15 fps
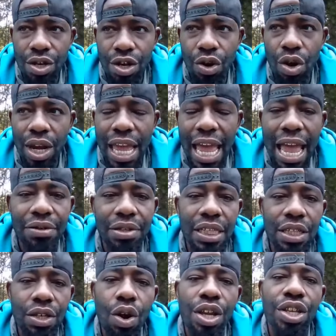you're going to actually
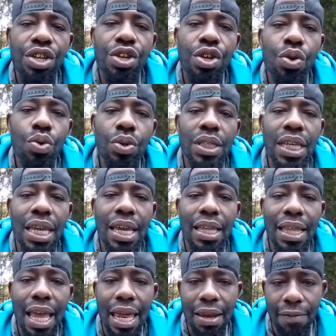start using
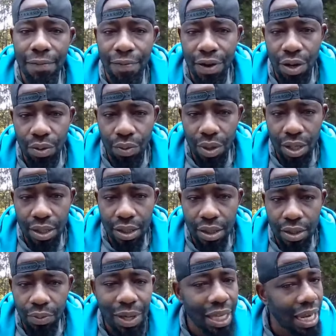that
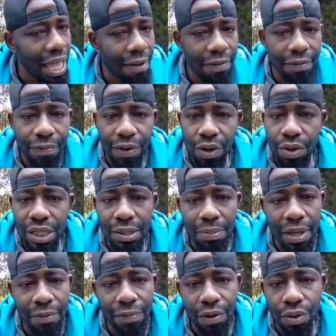influence. We can have influence and
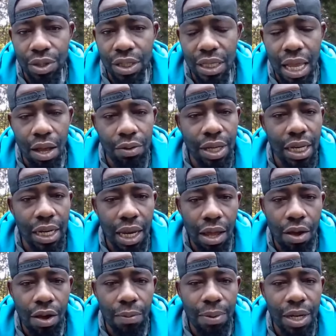be influencers all day
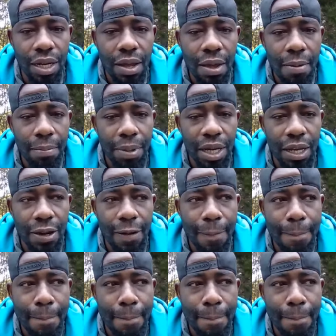long, but